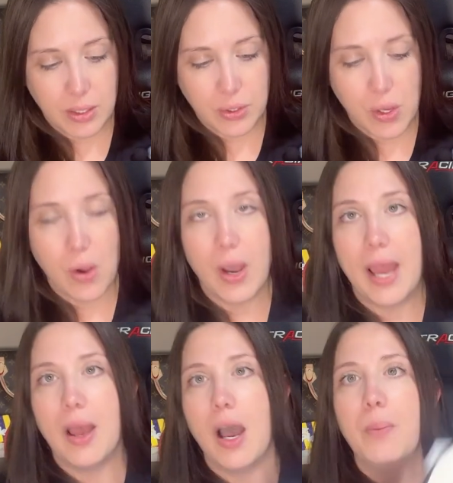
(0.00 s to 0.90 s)
So
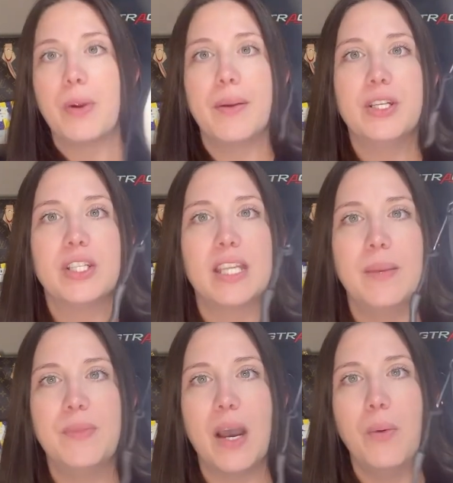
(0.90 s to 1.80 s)
I'll probably just
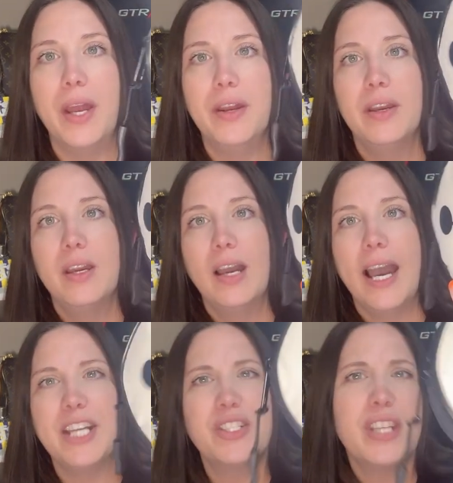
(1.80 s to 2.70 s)
keep that one.
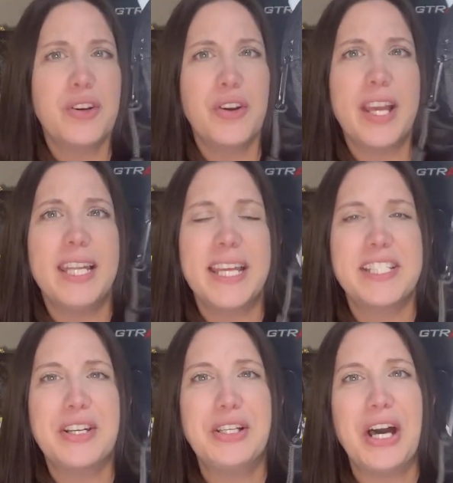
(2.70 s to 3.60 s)
I don't know. I
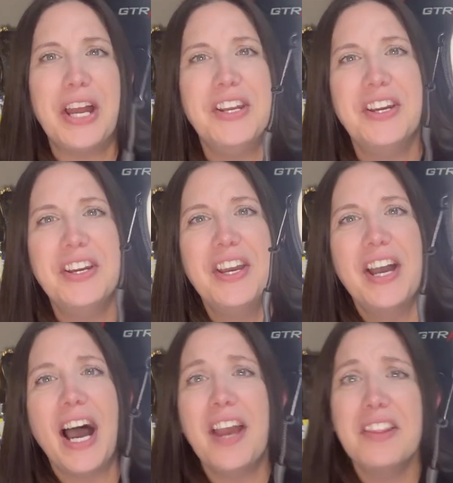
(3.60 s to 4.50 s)
liked it a lot.
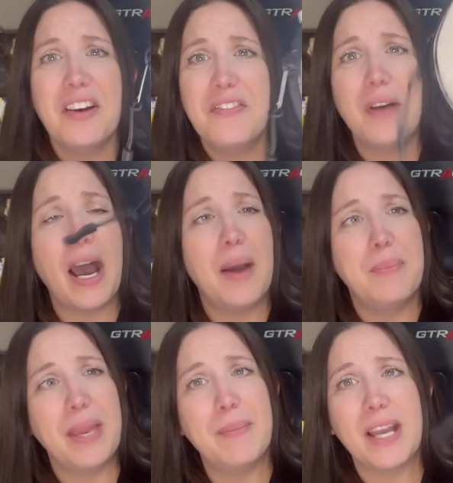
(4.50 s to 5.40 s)
I love
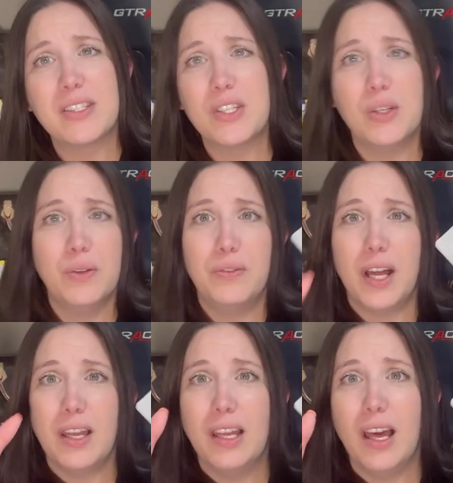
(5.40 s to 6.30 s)
Baymax too. Fa
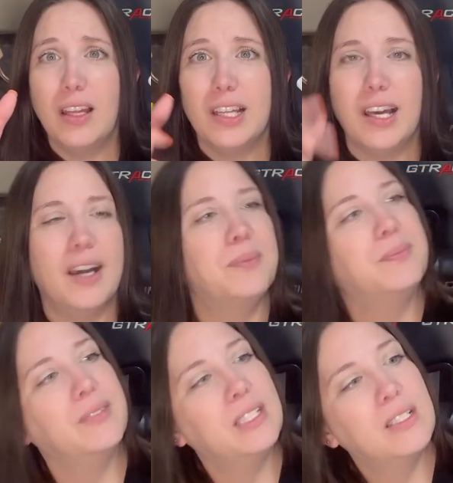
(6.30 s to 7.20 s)
la la la la.
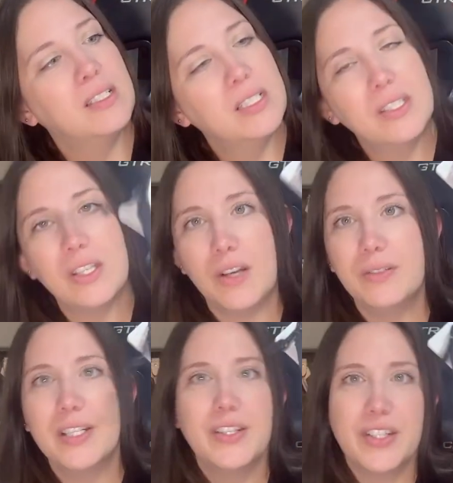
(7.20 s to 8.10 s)

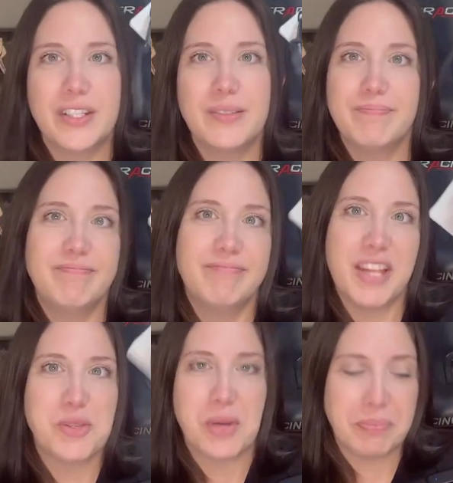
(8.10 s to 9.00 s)
So just
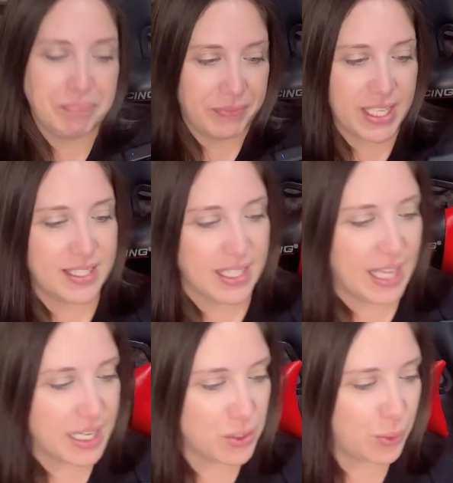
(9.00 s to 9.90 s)
this one. That's the
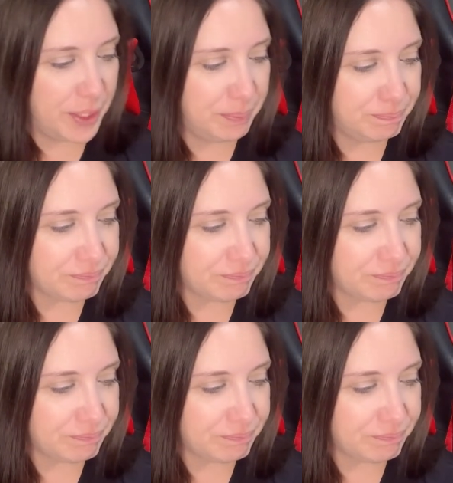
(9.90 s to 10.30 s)
last one.